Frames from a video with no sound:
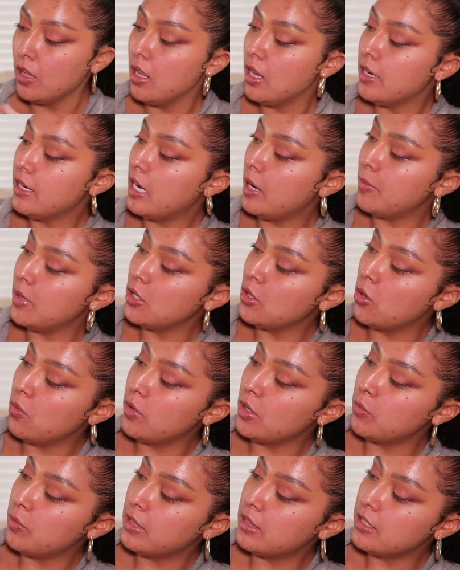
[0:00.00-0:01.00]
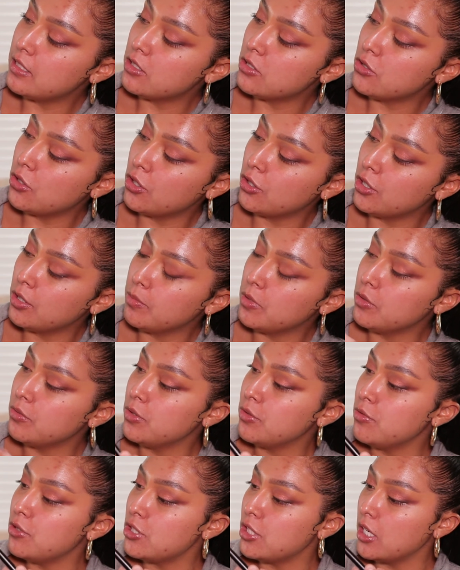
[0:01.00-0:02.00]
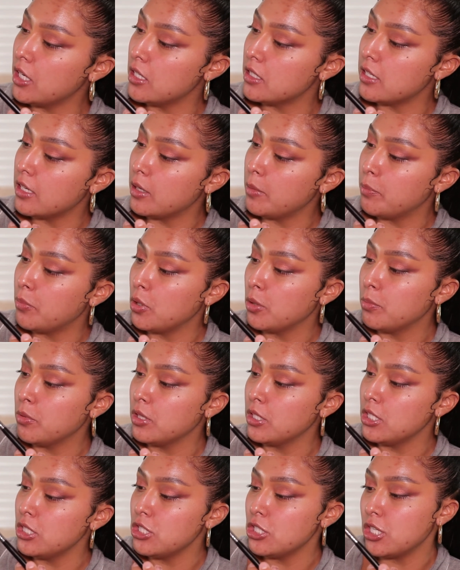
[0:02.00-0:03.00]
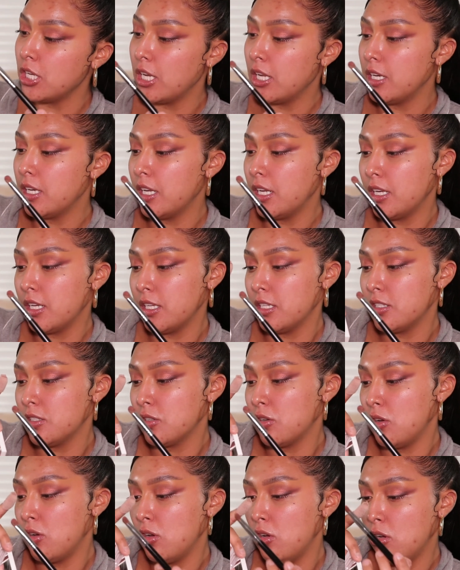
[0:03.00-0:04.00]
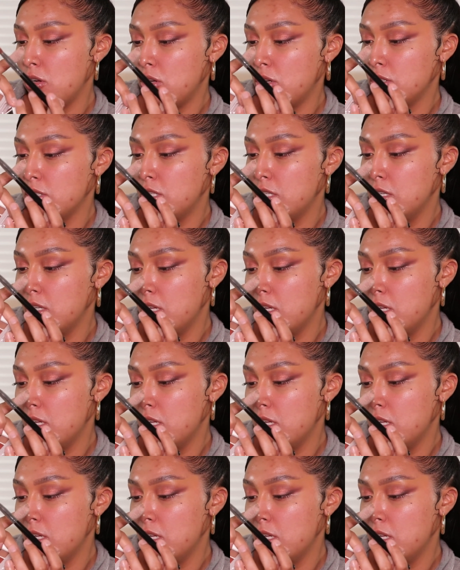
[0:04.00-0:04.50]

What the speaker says: Now I'm going to go in with this darker maroon shade. It's like a purplish, and it is called